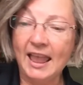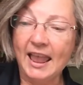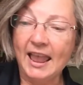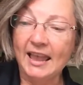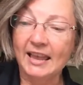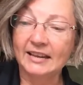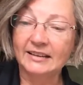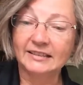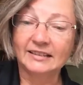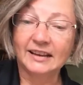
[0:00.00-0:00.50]

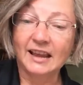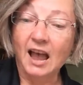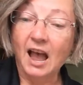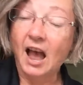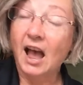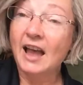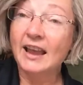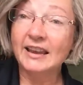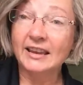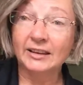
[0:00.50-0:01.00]
And
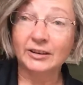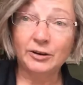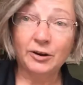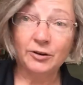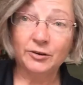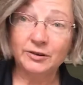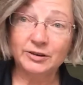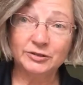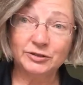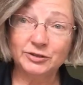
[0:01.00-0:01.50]
I
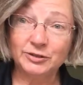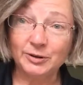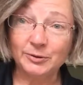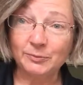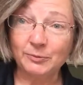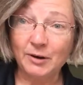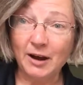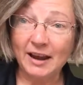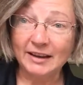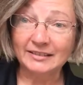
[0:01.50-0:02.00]
encourage you to
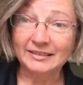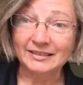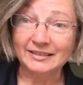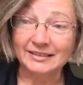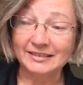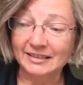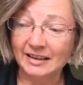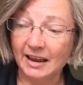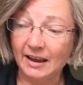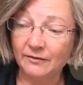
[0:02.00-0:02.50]

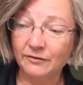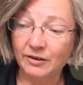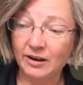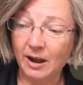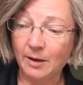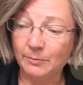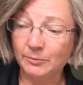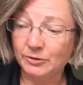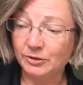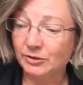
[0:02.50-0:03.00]
practice
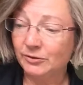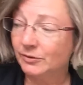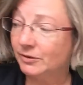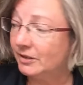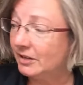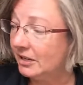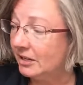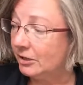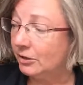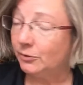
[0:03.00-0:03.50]
every
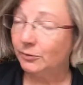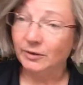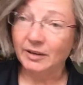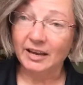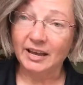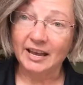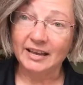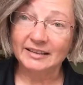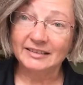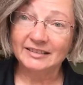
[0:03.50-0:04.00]
opportunity you
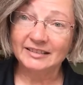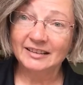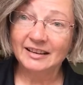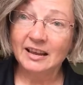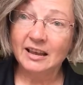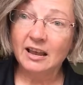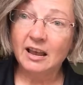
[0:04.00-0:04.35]
get.